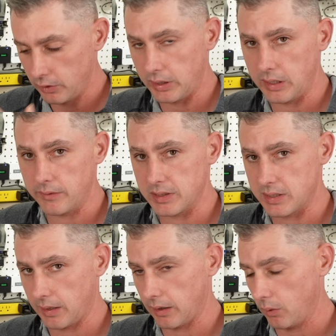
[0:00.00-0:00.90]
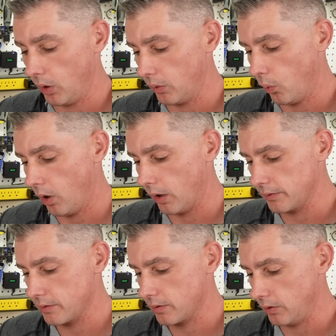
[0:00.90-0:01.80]
You can even set at what
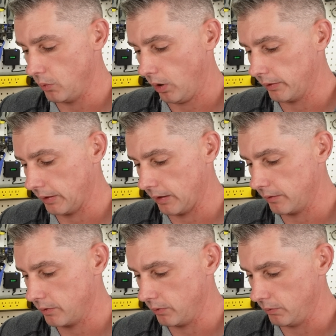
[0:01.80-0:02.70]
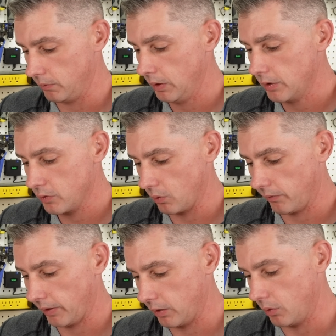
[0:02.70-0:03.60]
watts you want that to. So
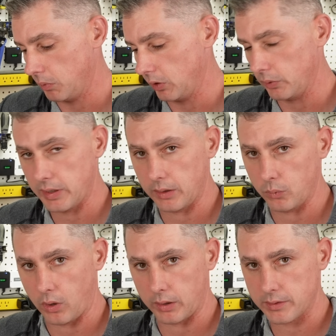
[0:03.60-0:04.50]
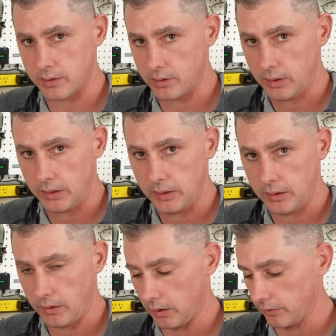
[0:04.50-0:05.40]
if I go below 10 watts,
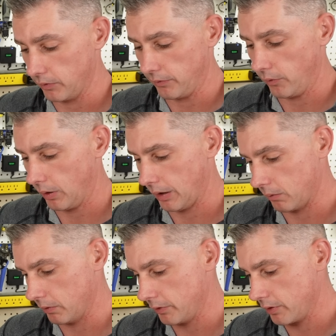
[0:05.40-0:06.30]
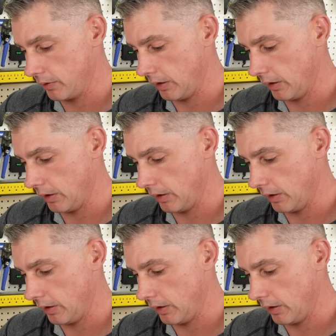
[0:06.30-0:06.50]
uh, for four hours,